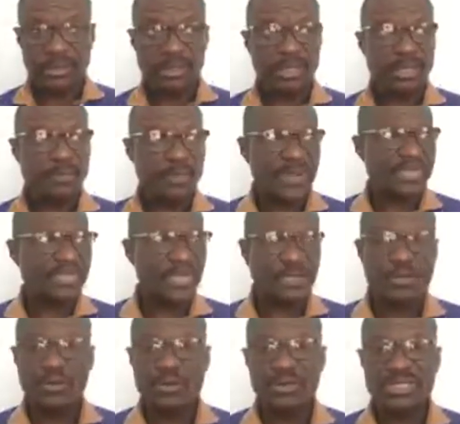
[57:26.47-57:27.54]
Hey, Pastor,
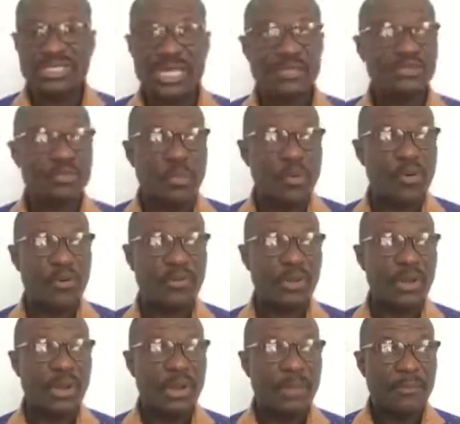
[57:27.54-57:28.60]
you don't say small
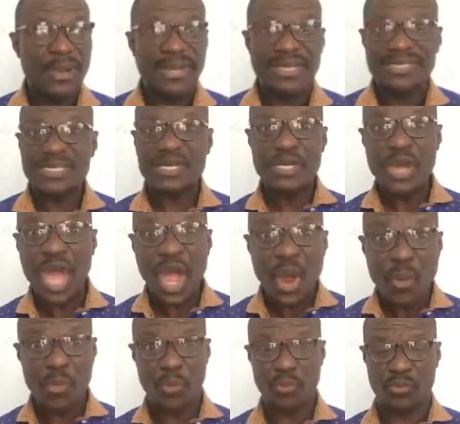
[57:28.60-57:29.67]
monies.
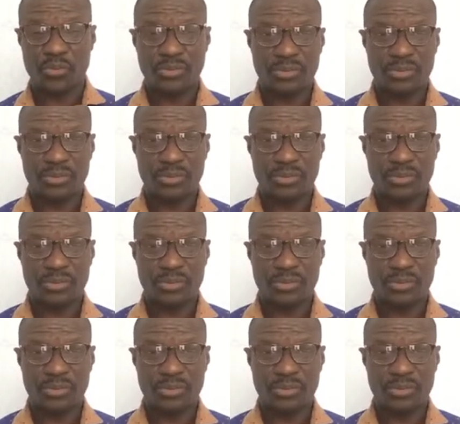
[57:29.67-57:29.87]
No.